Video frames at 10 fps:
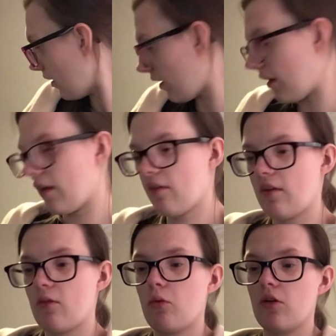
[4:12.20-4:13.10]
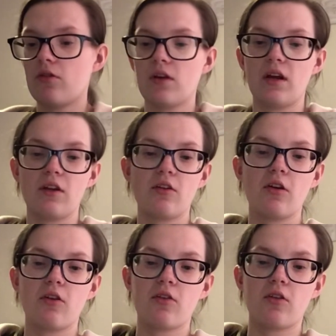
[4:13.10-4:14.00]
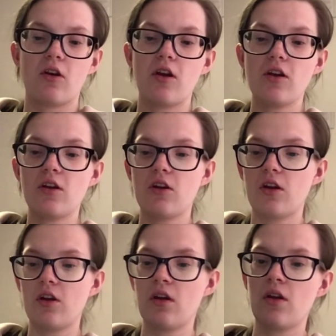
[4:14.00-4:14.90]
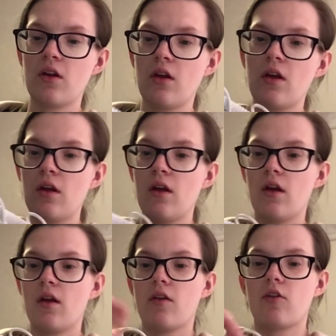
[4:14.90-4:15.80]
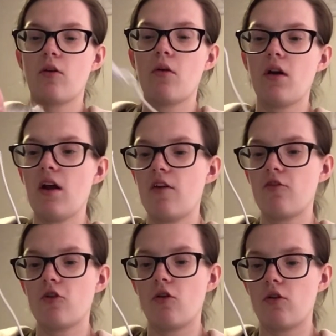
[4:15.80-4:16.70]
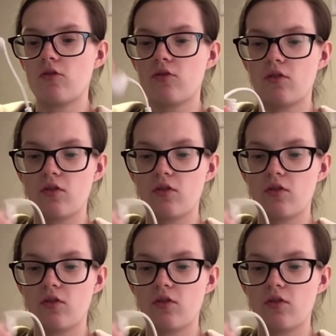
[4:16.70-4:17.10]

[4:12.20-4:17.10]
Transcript: And this is what it looks like. So I have got